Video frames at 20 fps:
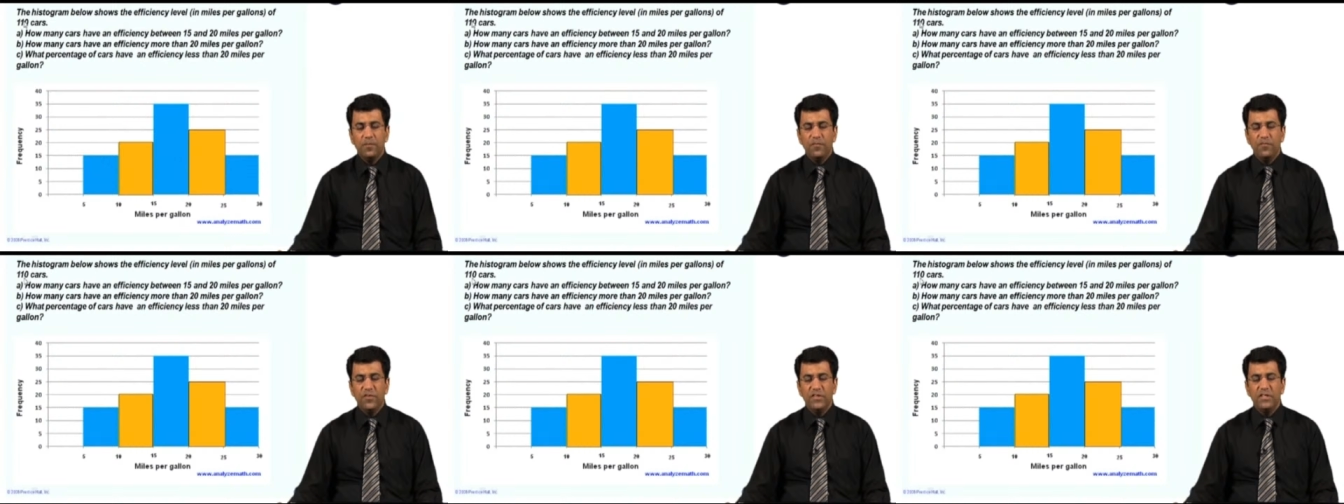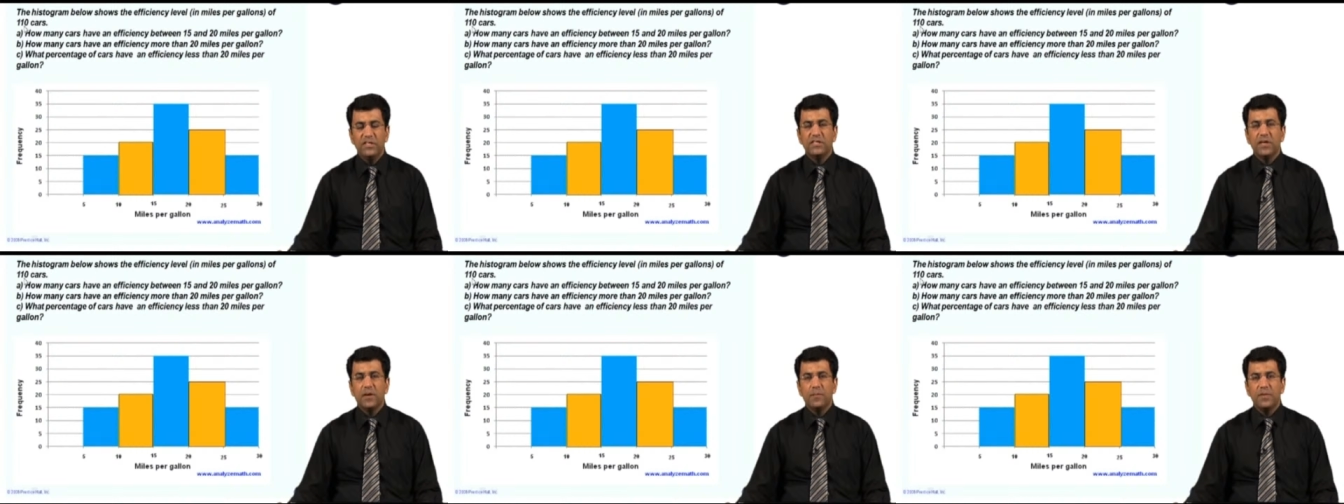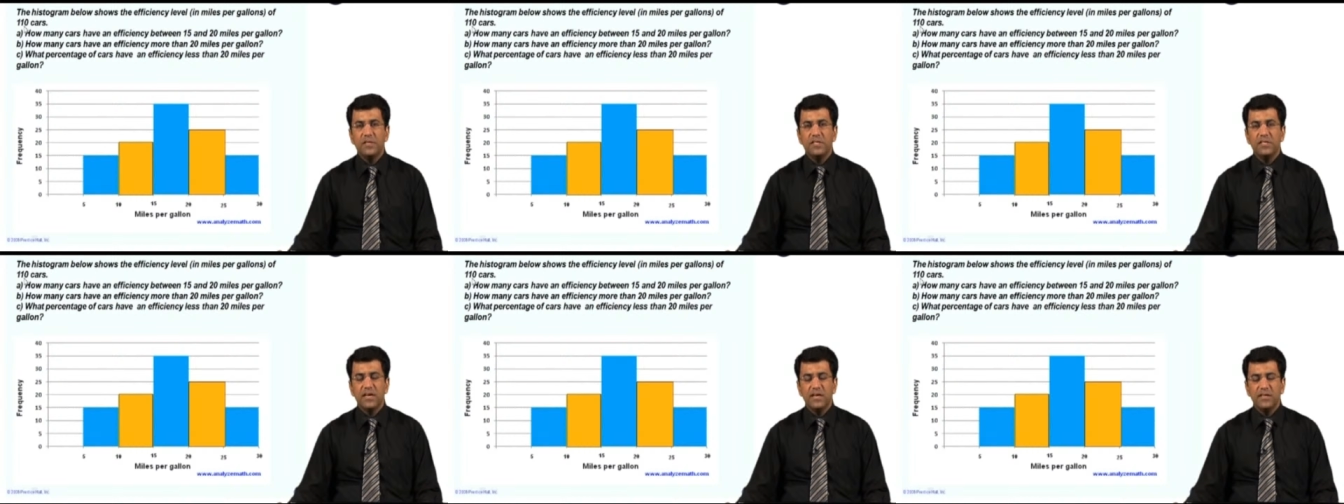with the
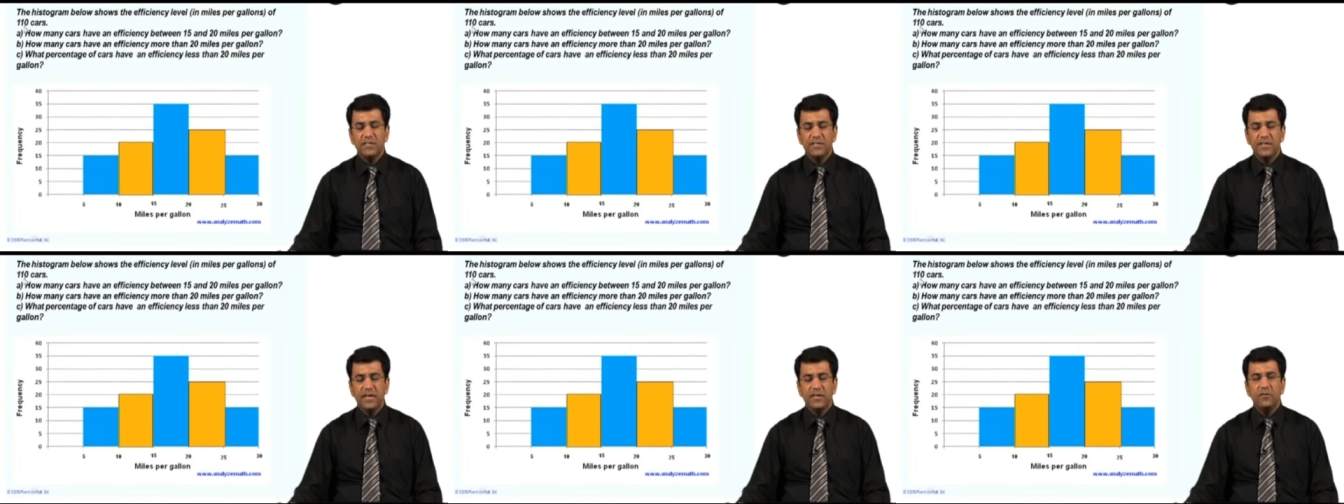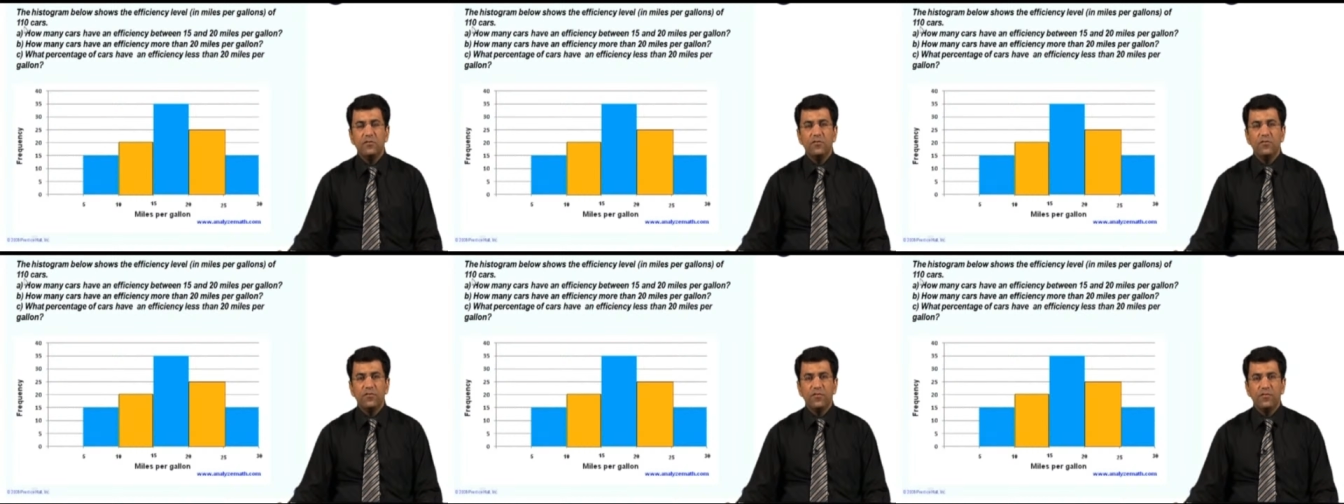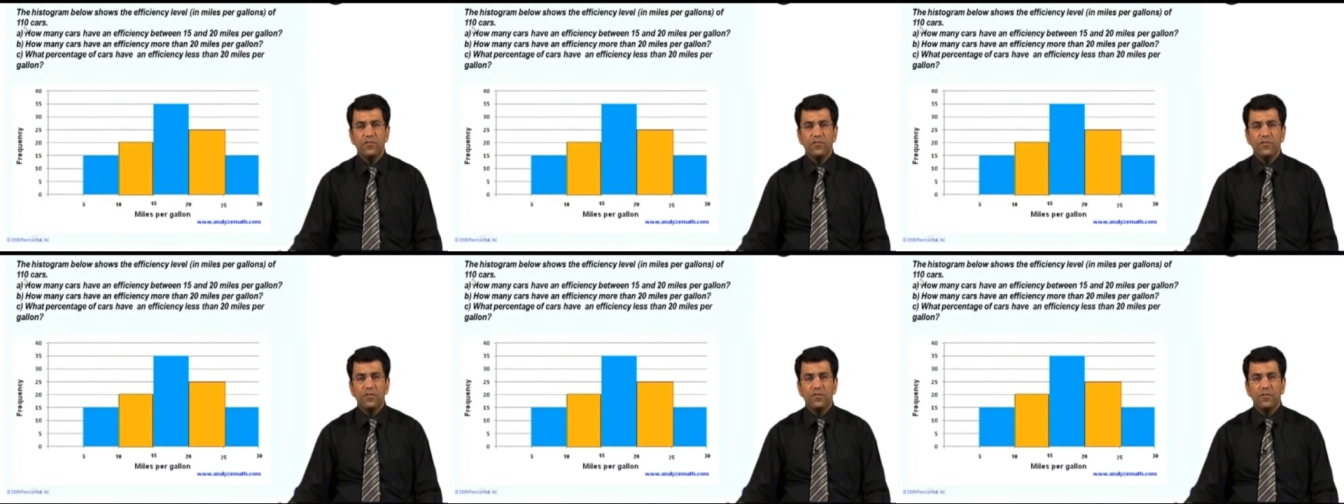sample size, that is
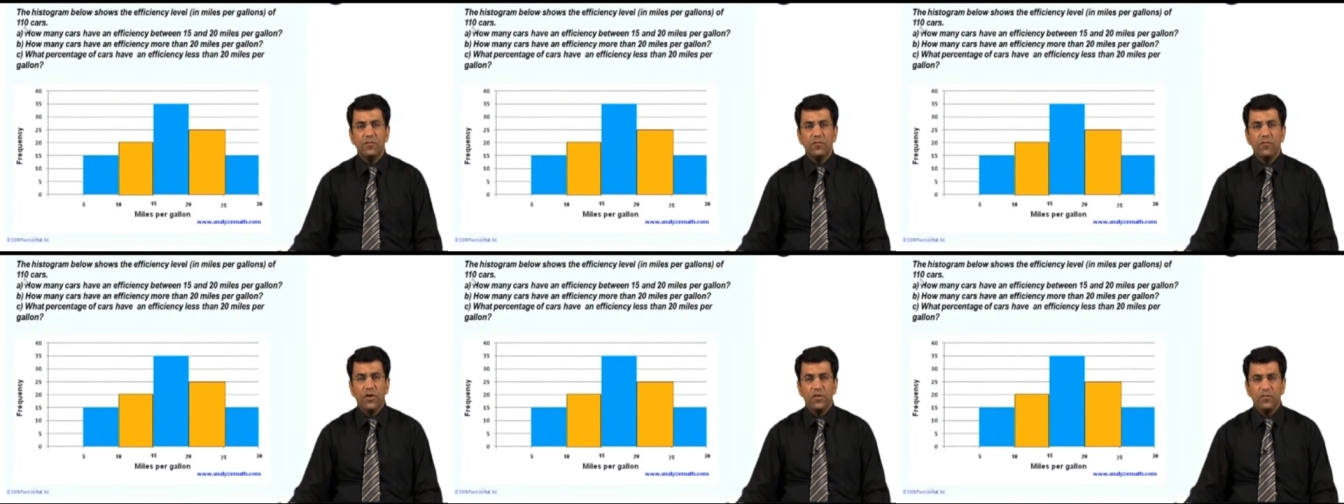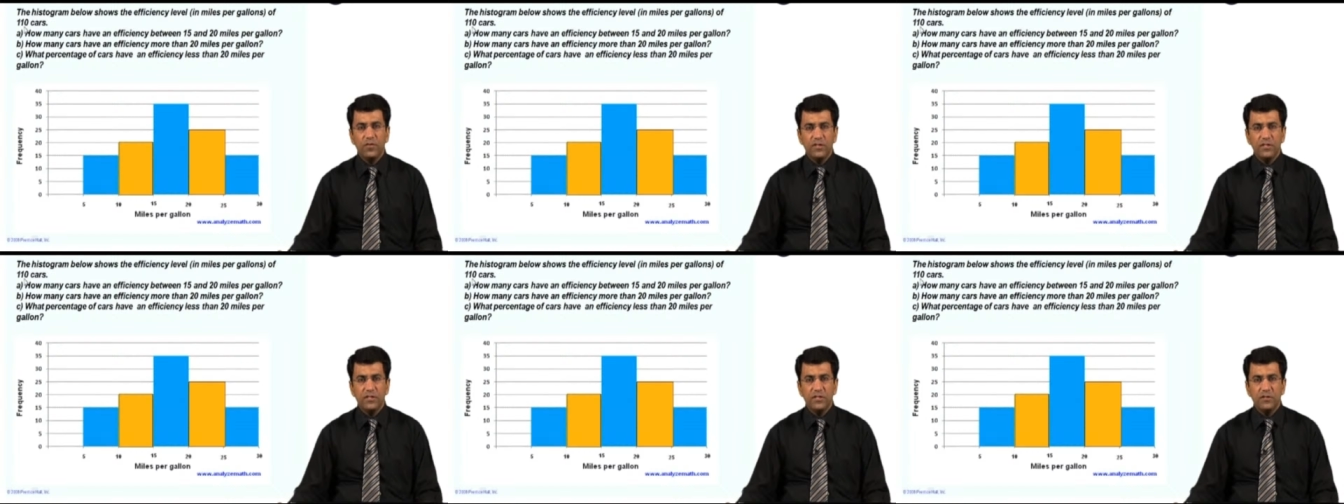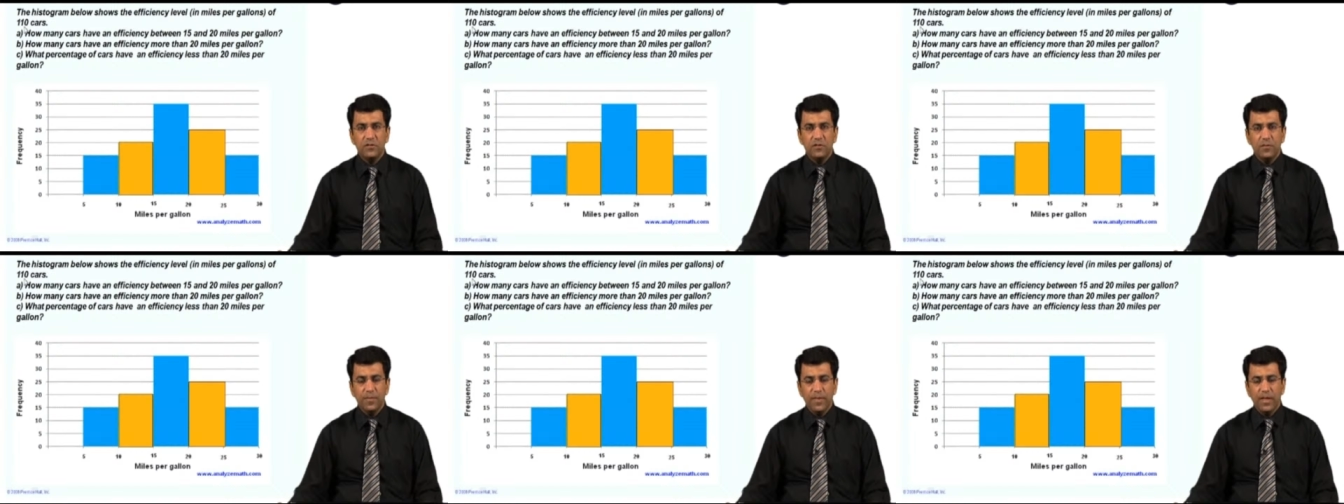
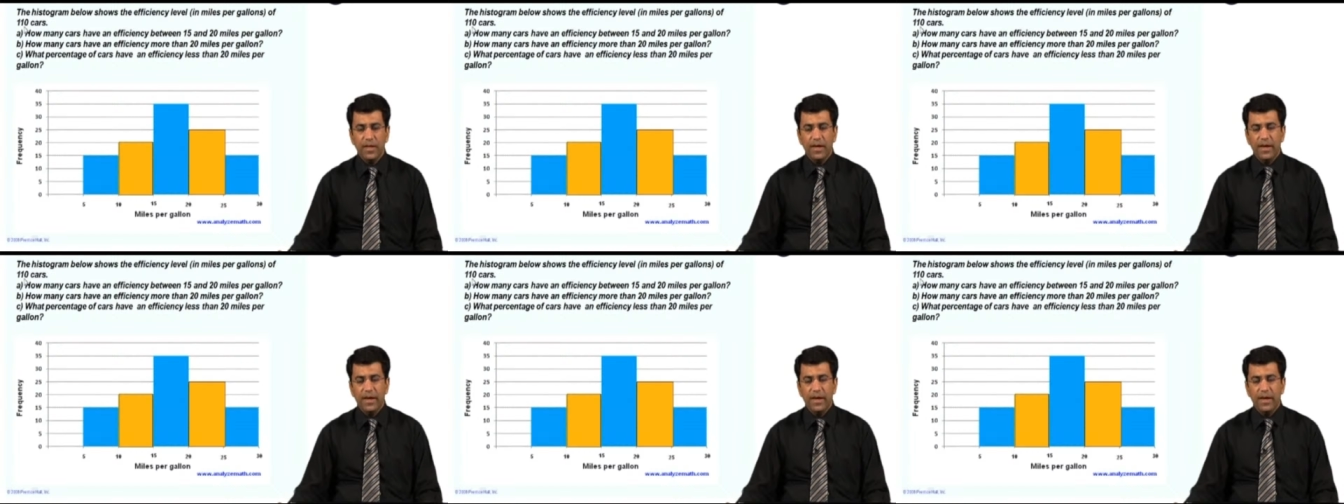110,